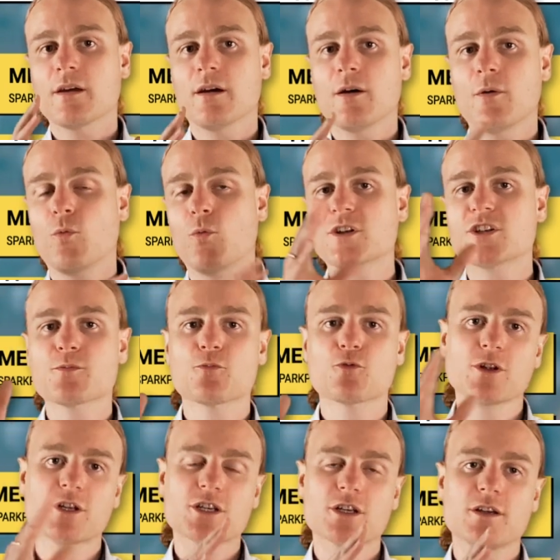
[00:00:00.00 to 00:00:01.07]
which
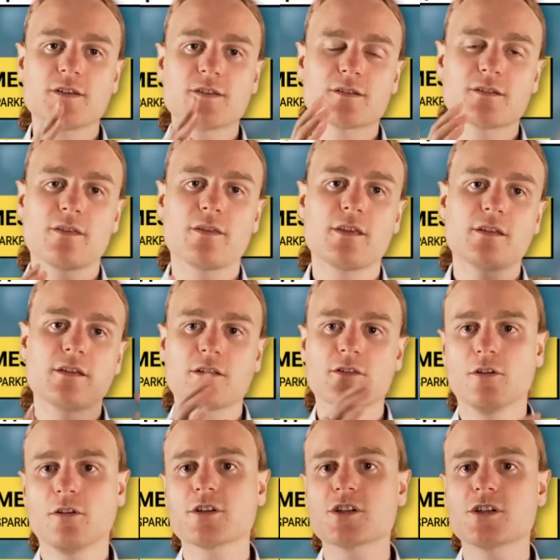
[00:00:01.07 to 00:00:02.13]
bridges the
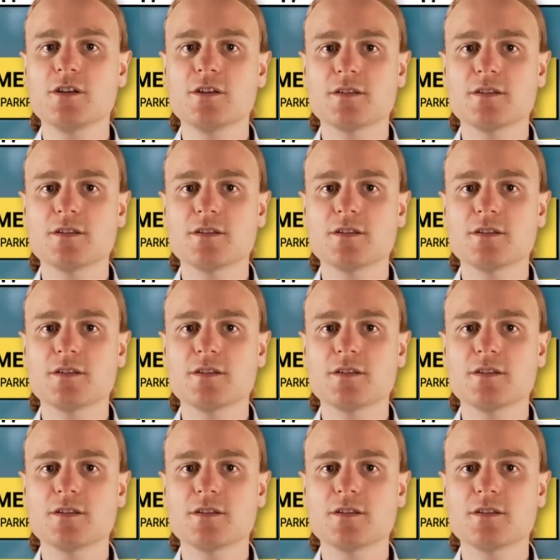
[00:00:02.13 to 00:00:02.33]
technology